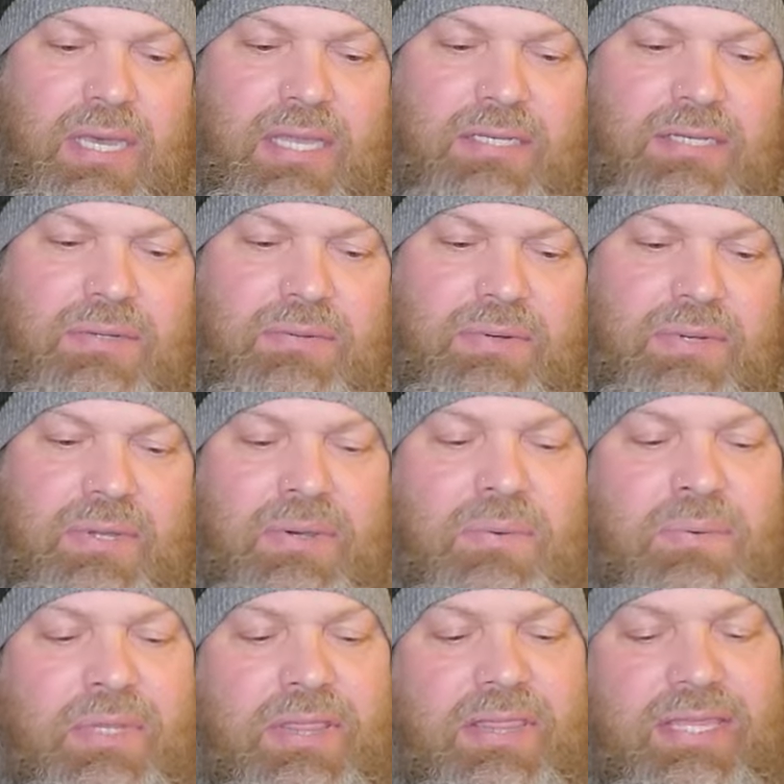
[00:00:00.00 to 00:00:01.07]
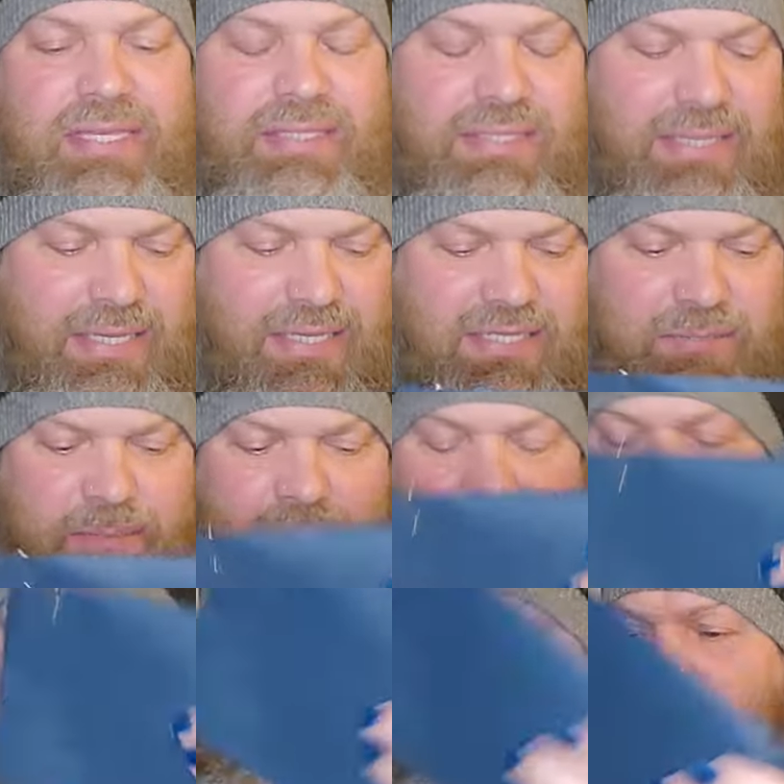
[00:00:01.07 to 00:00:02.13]
I don't know what this is,
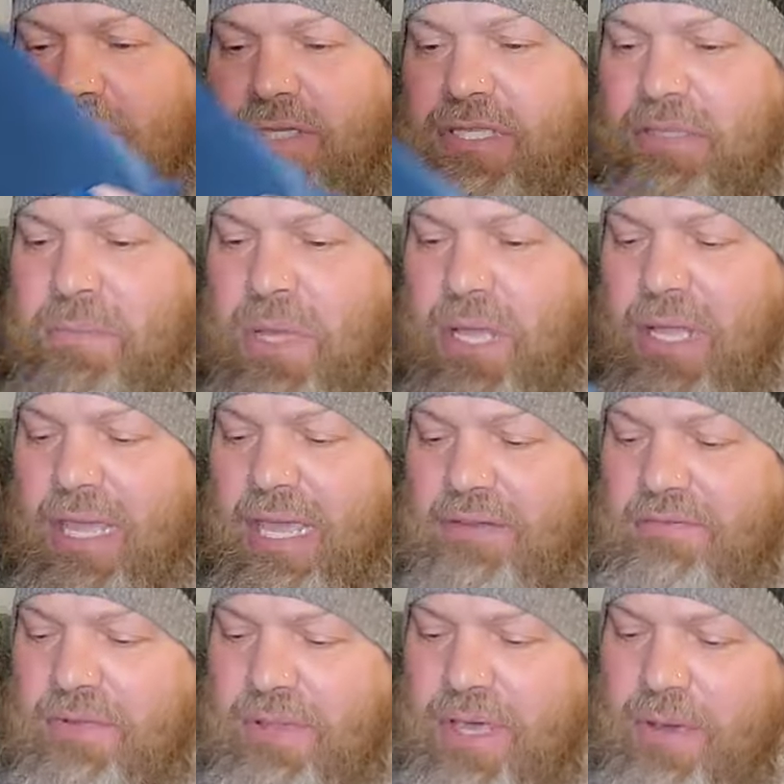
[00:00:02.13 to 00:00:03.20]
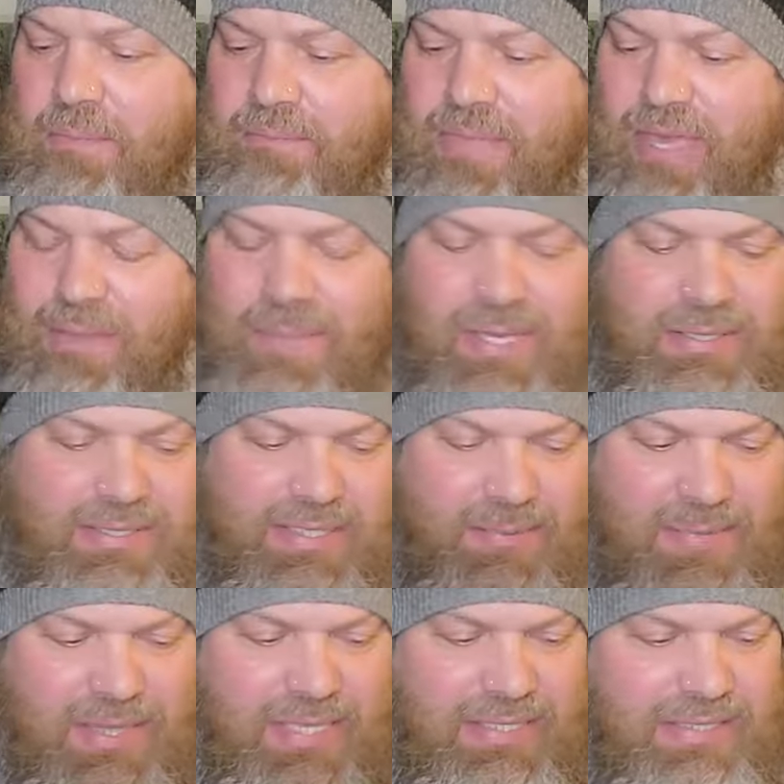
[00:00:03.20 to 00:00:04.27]
but there's a small envelope. Maybe
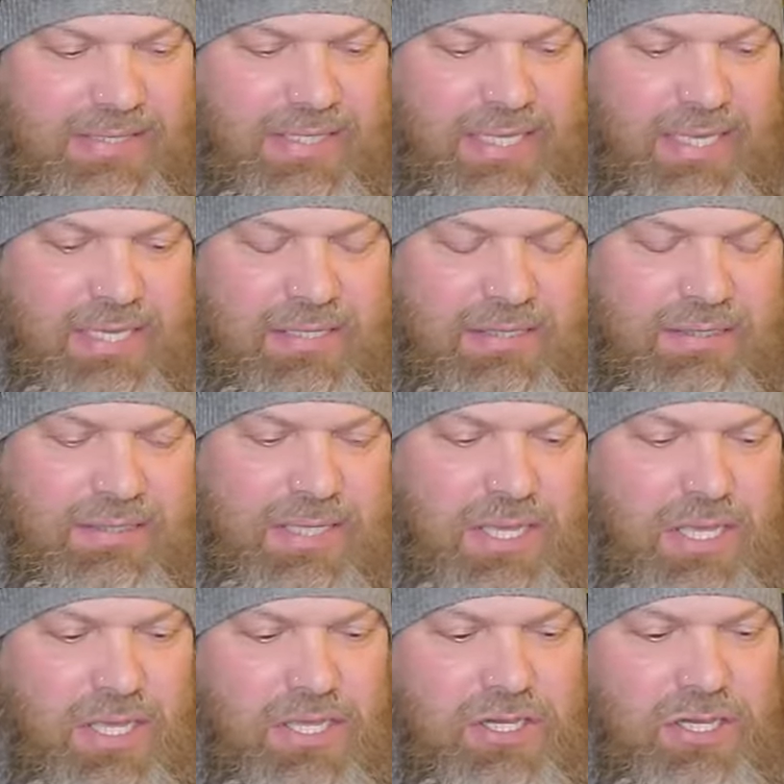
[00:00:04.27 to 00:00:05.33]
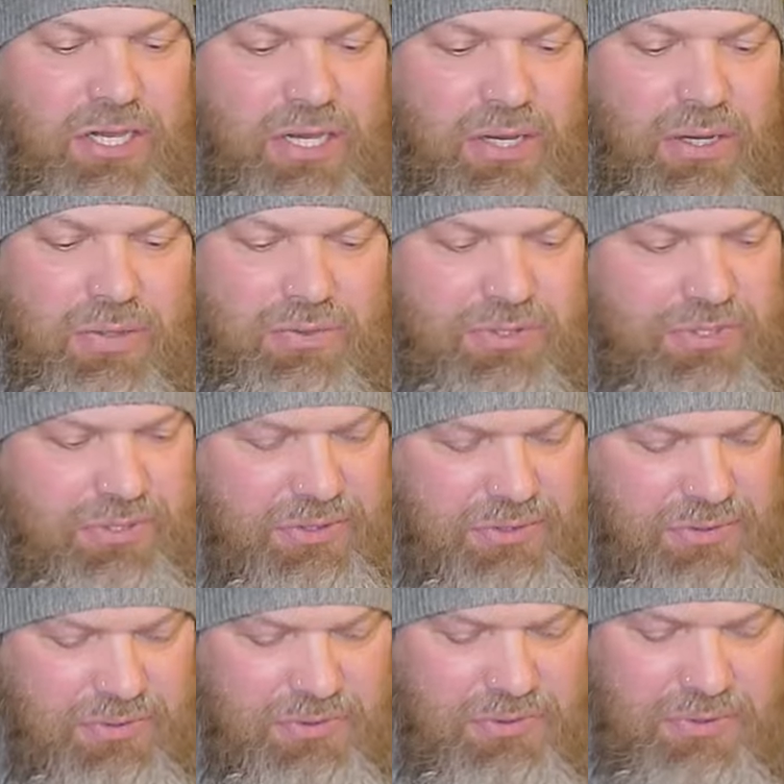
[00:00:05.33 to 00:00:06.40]
some of these things go
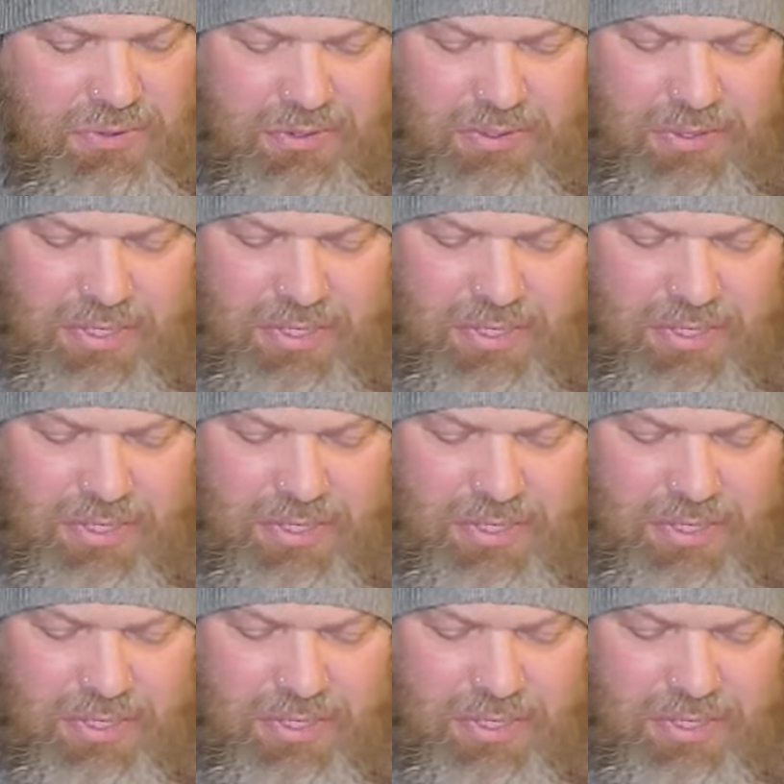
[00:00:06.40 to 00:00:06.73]
to...